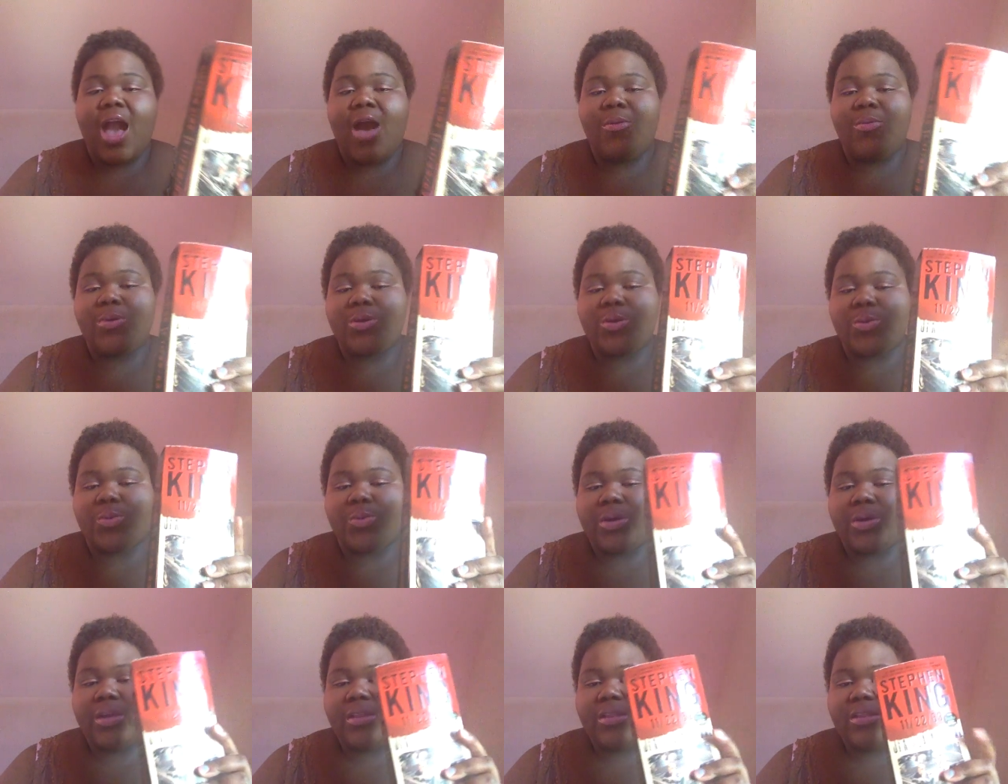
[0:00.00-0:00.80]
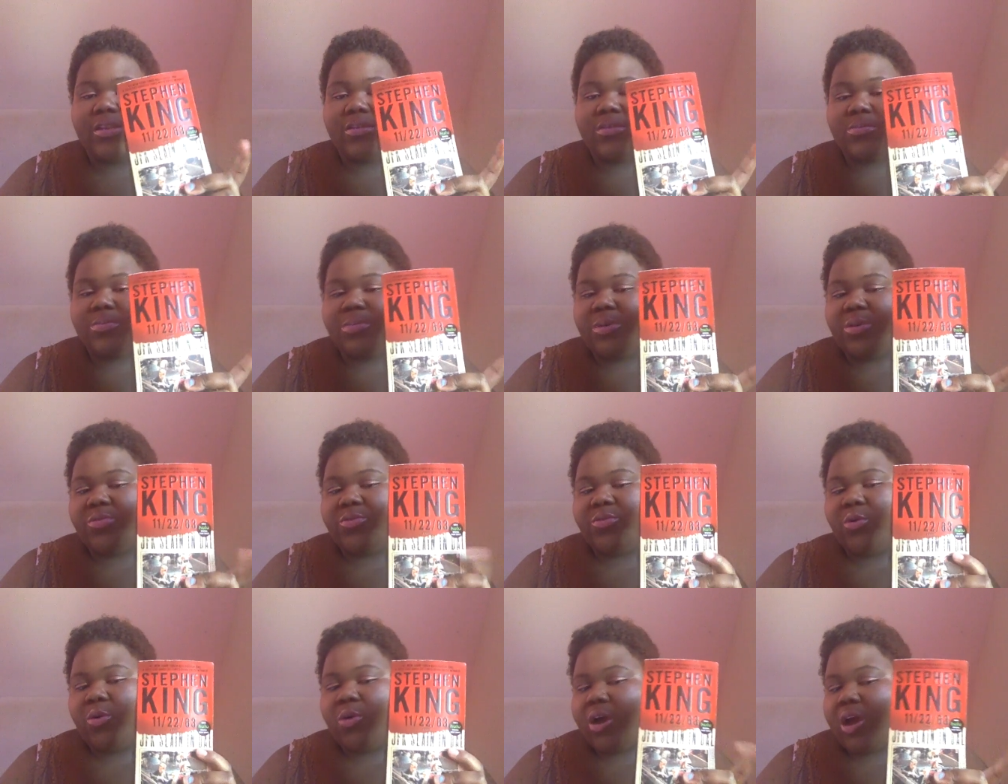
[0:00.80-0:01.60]
I want to read this
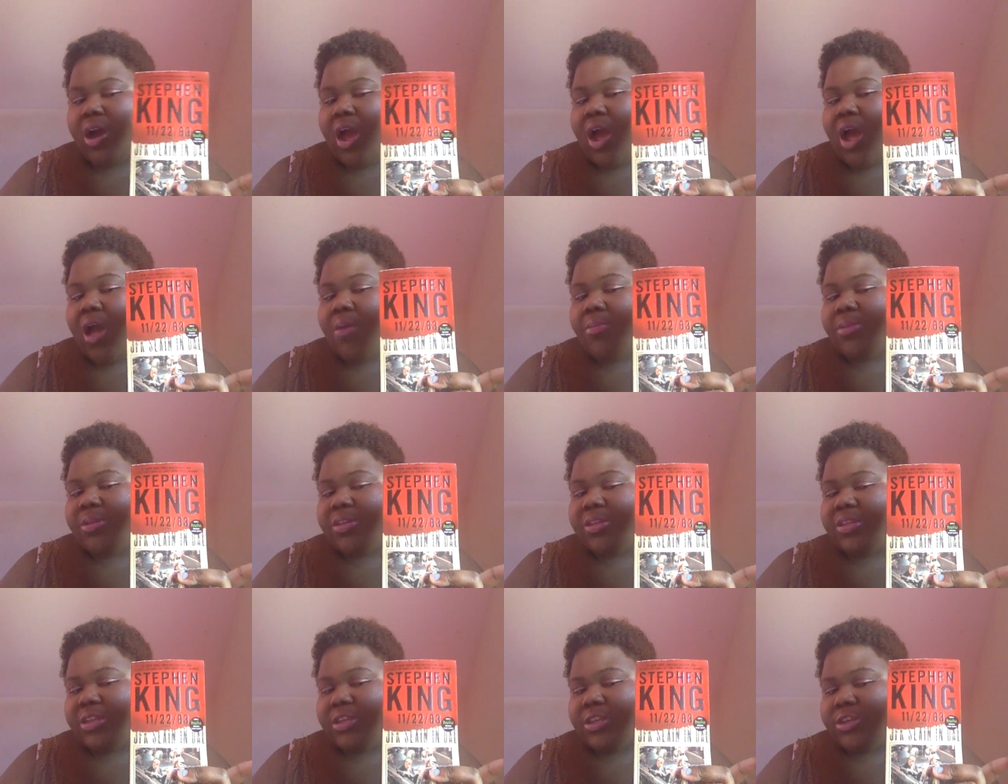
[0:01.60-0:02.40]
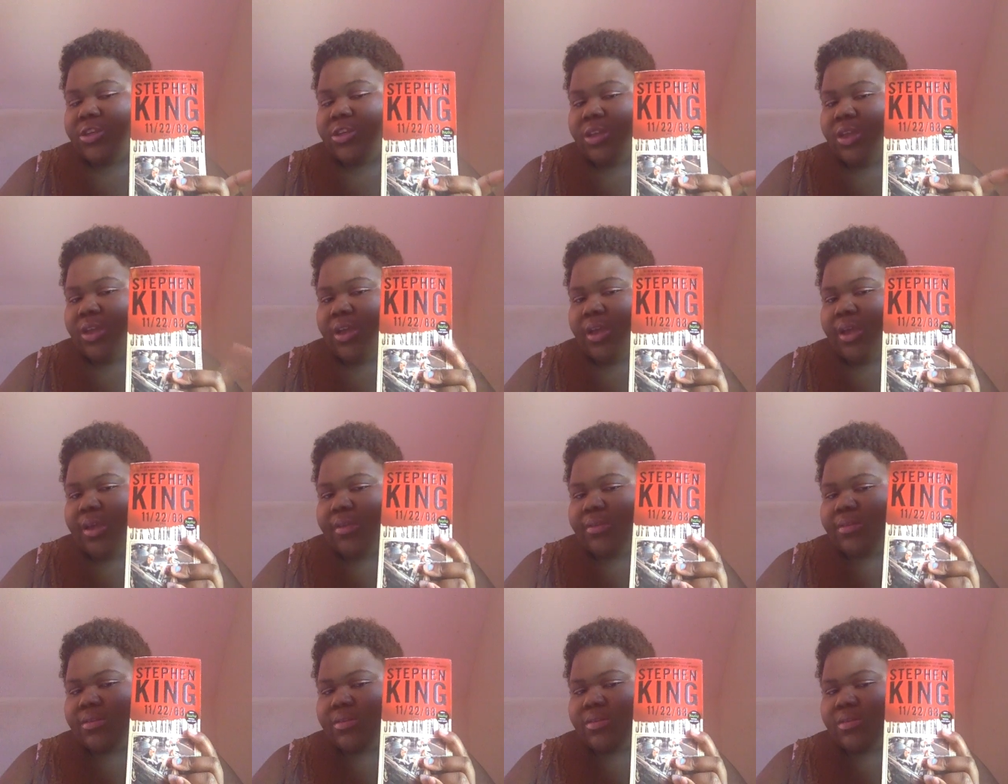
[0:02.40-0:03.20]
before potentially
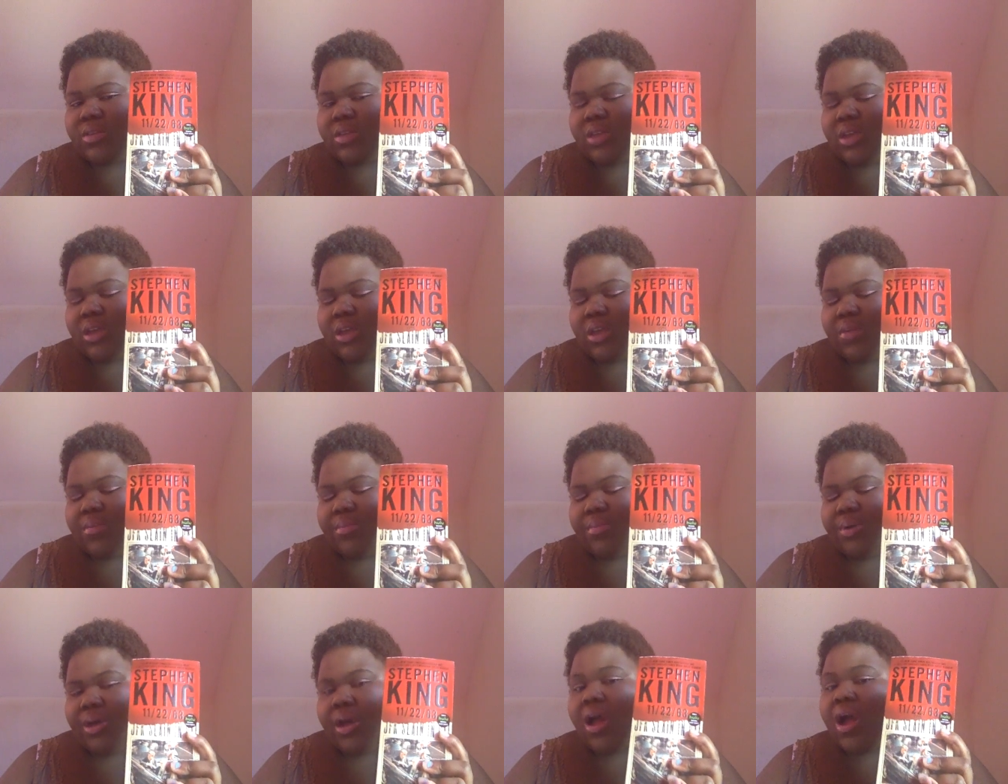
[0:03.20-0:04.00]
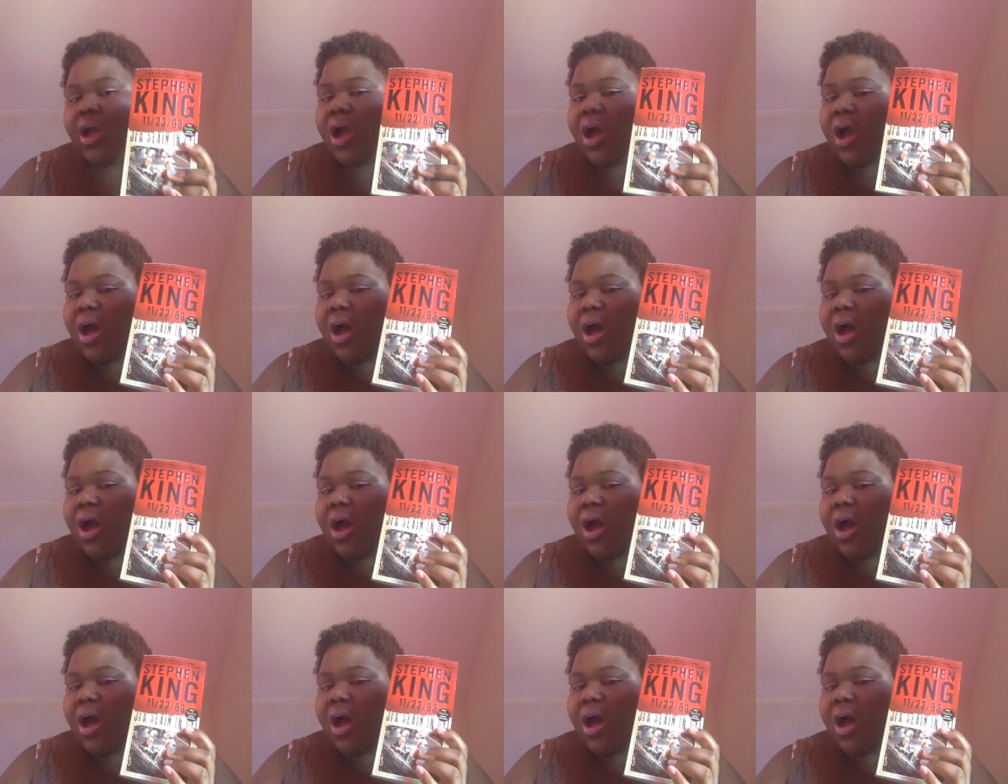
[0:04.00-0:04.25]
getting to see it, but